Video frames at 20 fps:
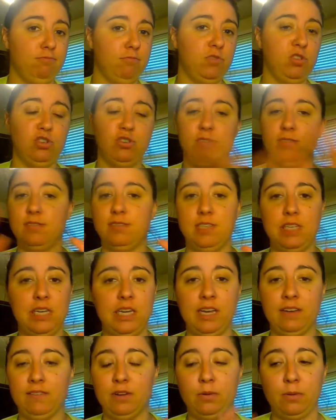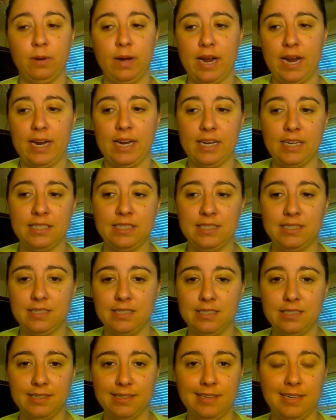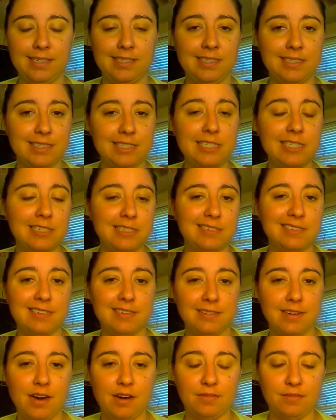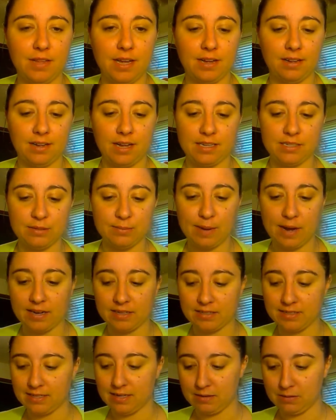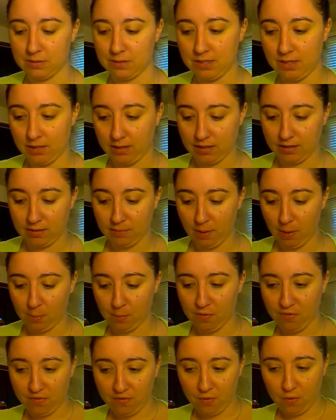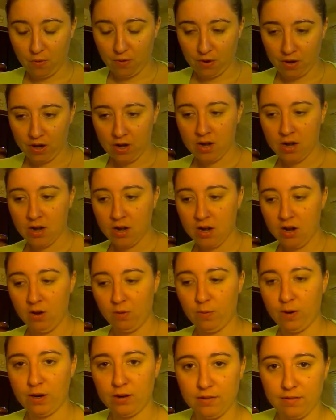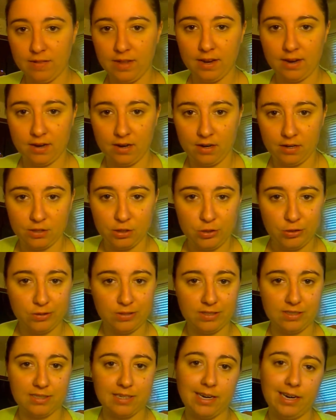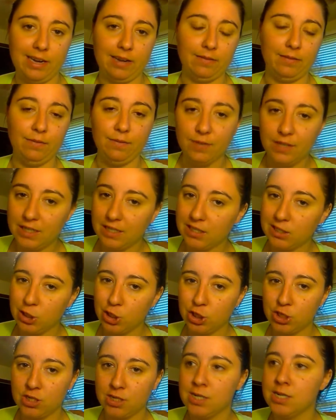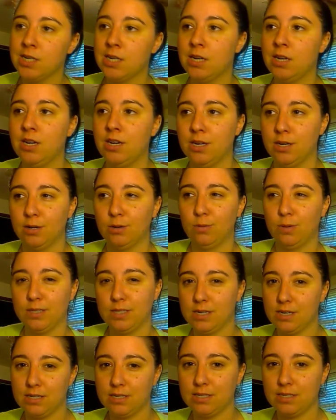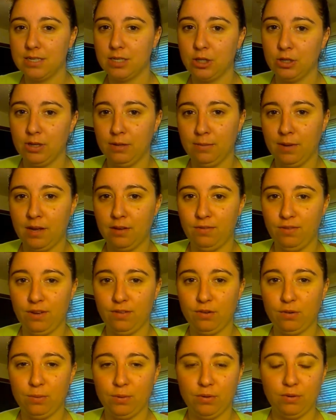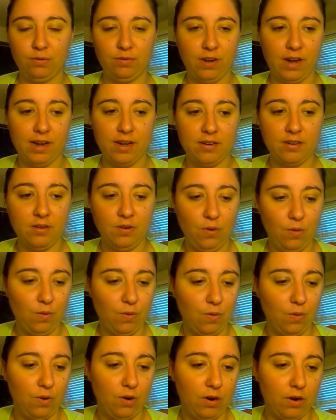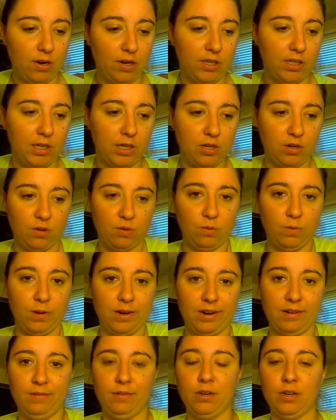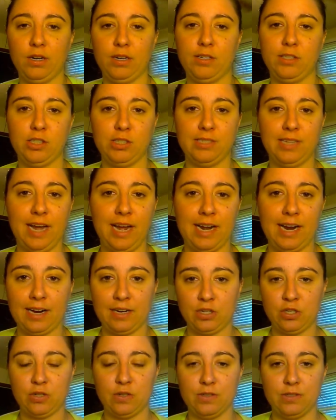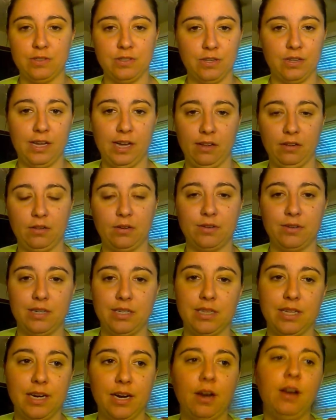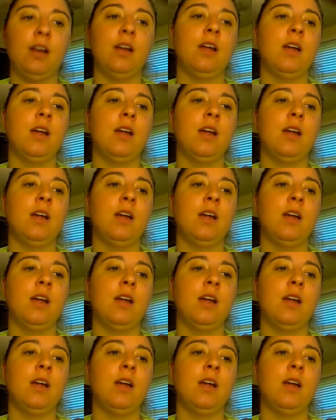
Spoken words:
Just give it away. It's still off that last box that I was talking about before, where there are juices that I haven't finished. Wasn't necessarily my favorite profile, or whatever. I just had extras, so they got thrown in there.